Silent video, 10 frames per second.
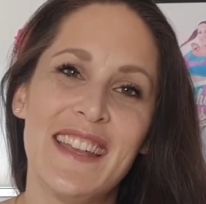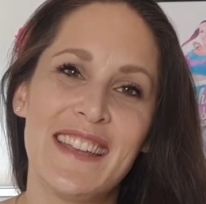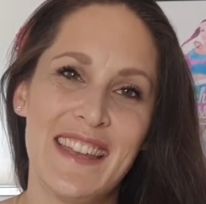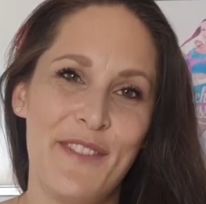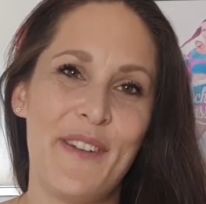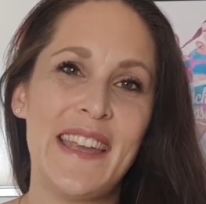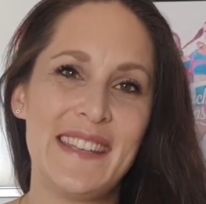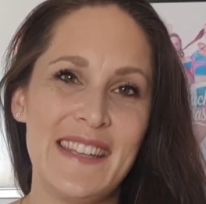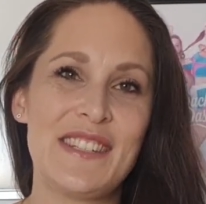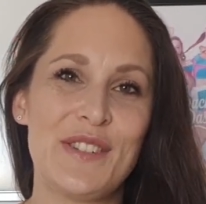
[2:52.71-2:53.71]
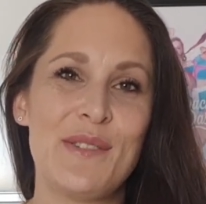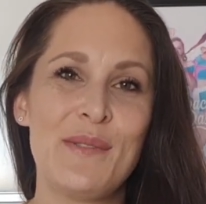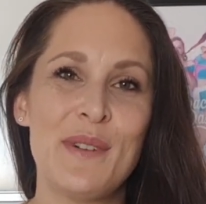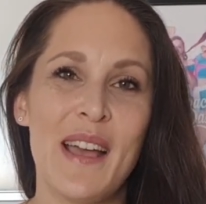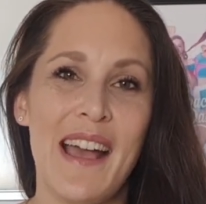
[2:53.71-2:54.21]
that if I teach you
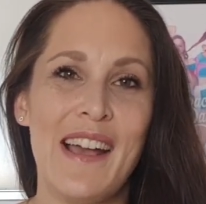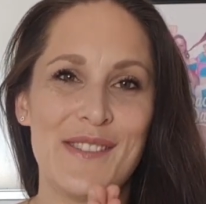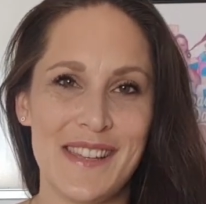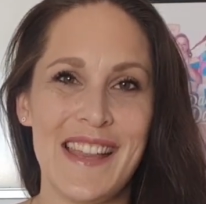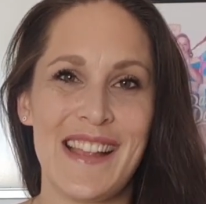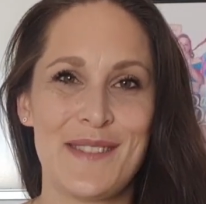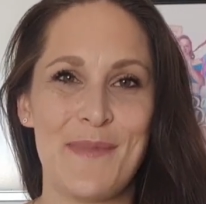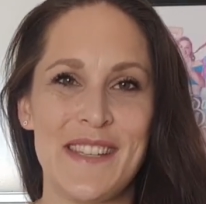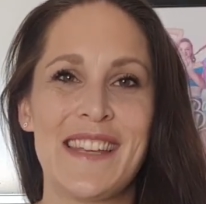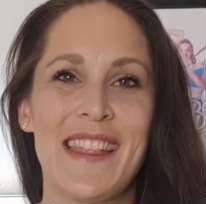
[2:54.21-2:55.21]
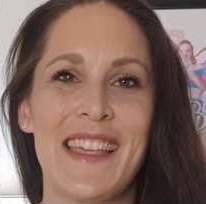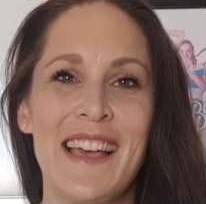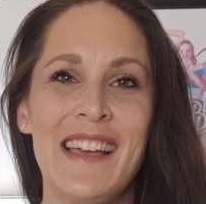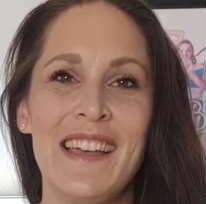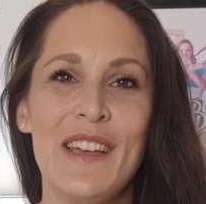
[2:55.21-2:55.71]
how to dance bachata